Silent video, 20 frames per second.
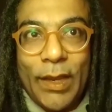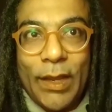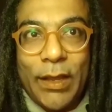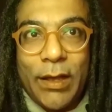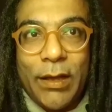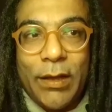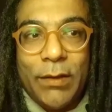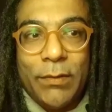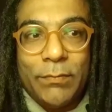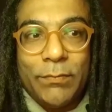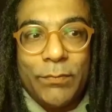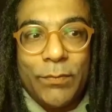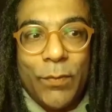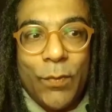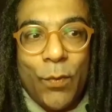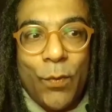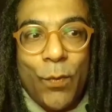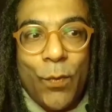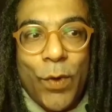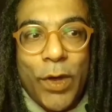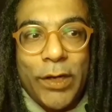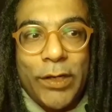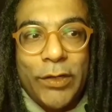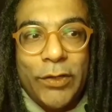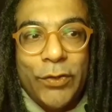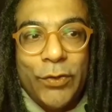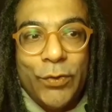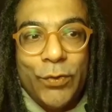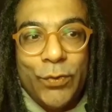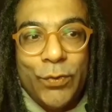
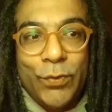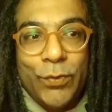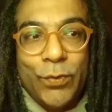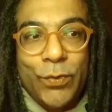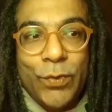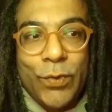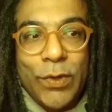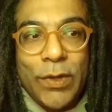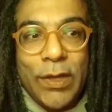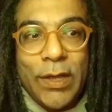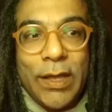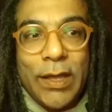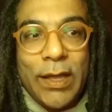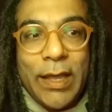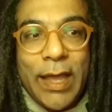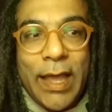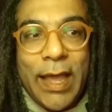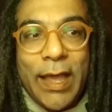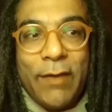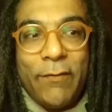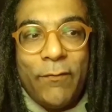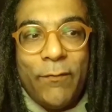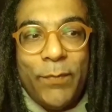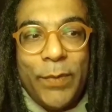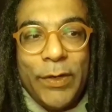what you have